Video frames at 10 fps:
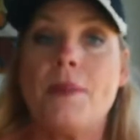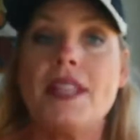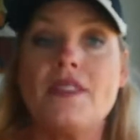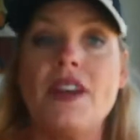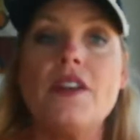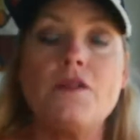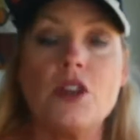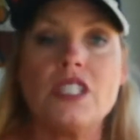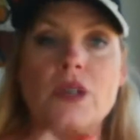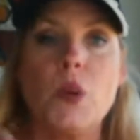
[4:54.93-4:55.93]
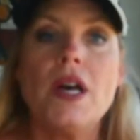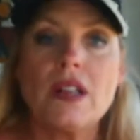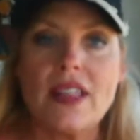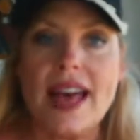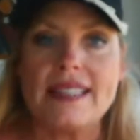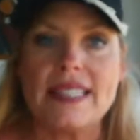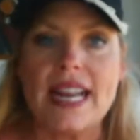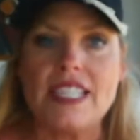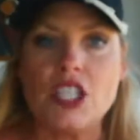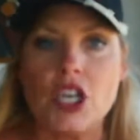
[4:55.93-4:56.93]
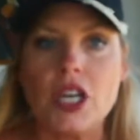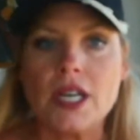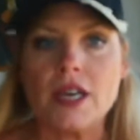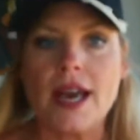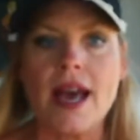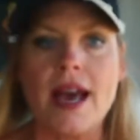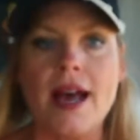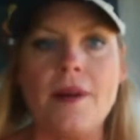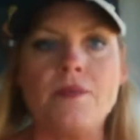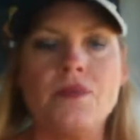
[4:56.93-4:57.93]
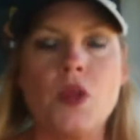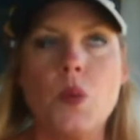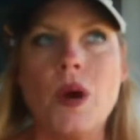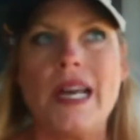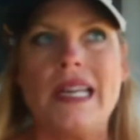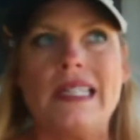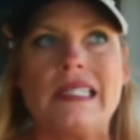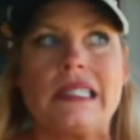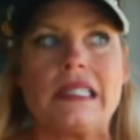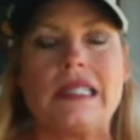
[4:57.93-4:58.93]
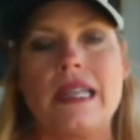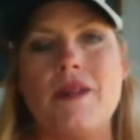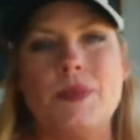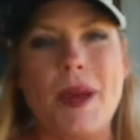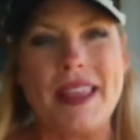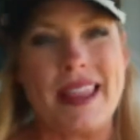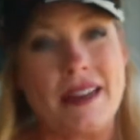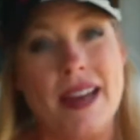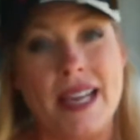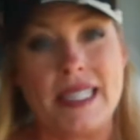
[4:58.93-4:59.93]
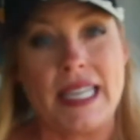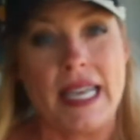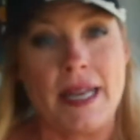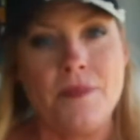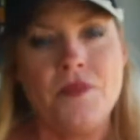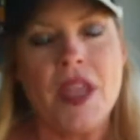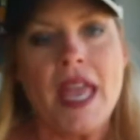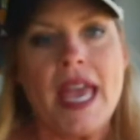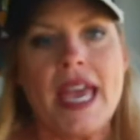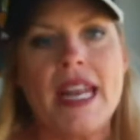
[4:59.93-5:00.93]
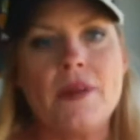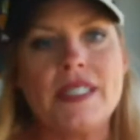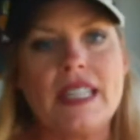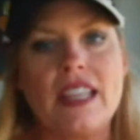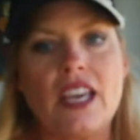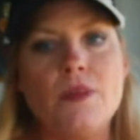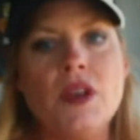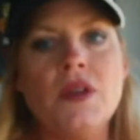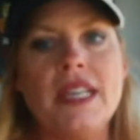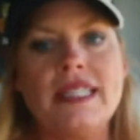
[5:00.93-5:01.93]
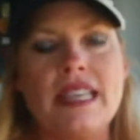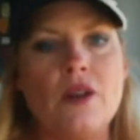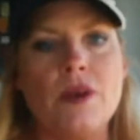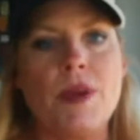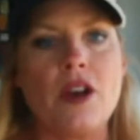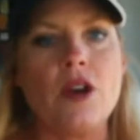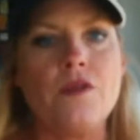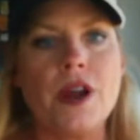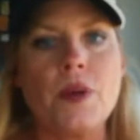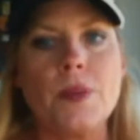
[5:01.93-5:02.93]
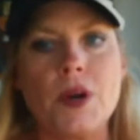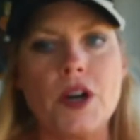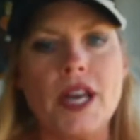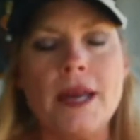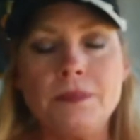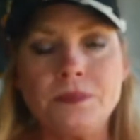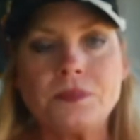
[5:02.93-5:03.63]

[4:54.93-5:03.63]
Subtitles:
But the very first quilt class that I took I was probably like 19, and it was at the community center with my girlfriend Roberta.